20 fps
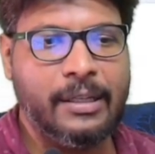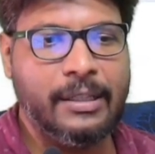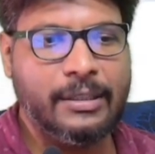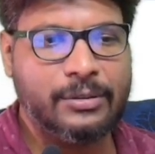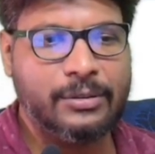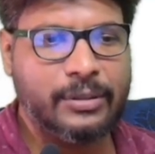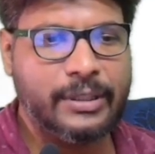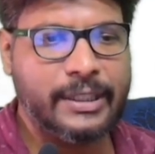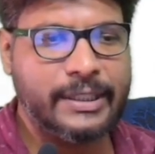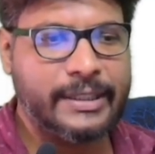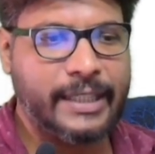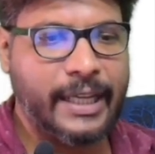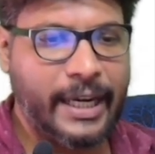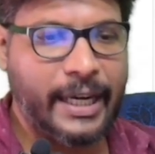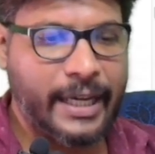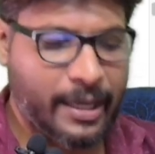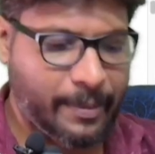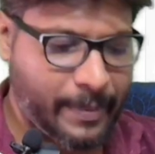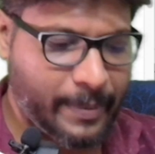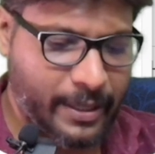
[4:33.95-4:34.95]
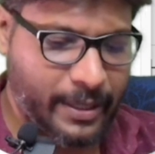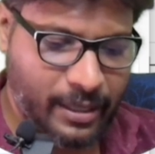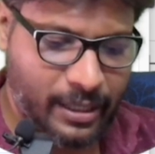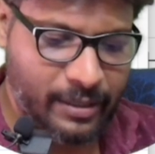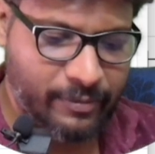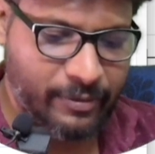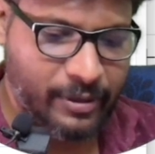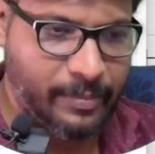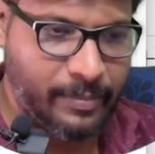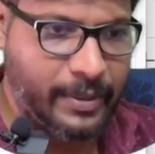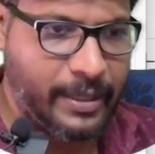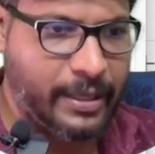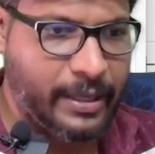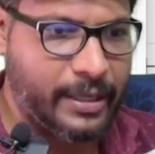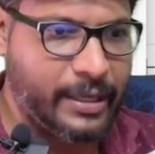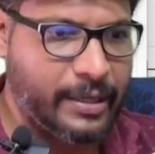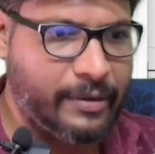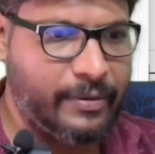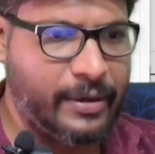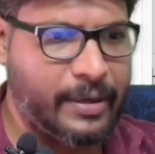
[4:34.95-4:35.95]
So this third API call will be
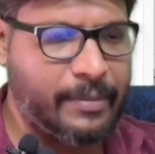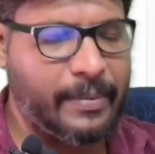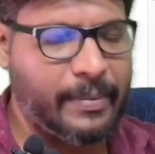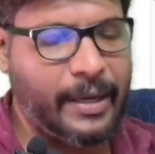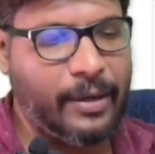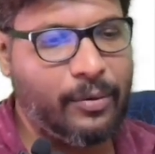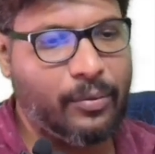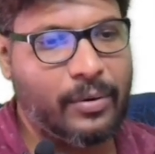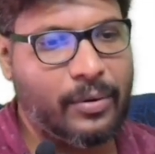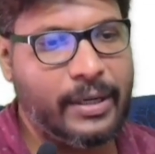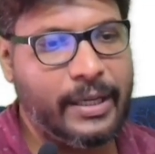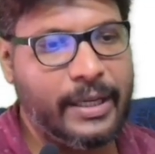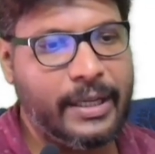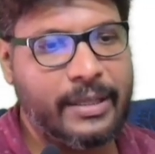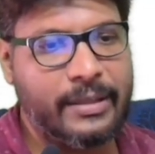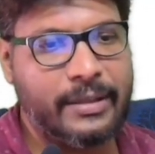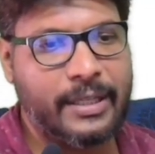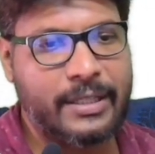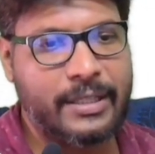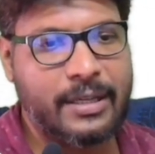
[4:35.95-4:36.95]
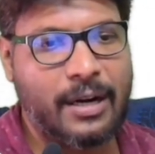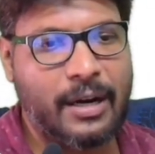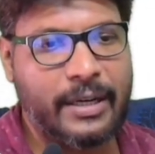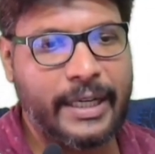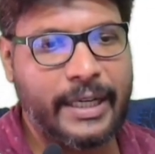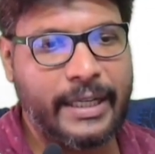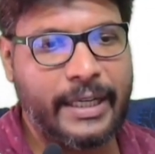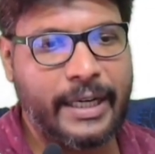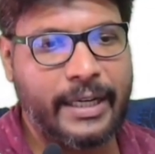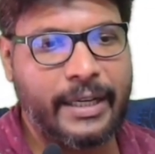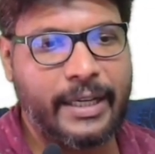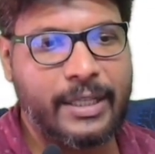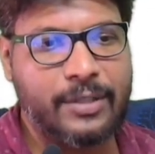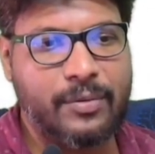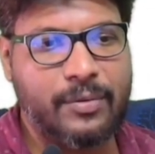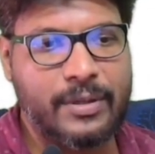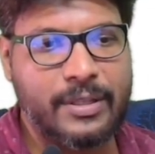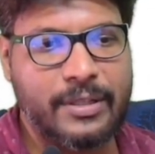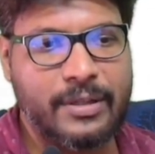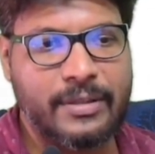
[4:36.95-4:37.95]
given by only the starting data is
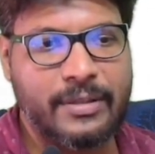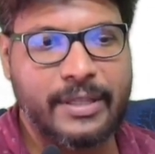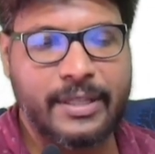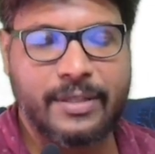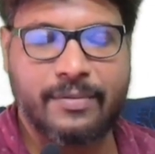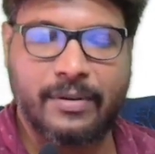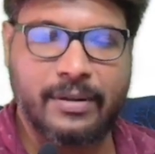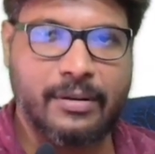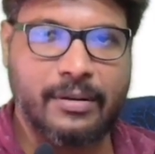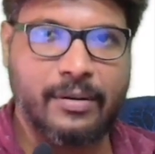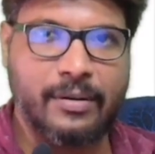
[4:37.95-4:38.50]
1061.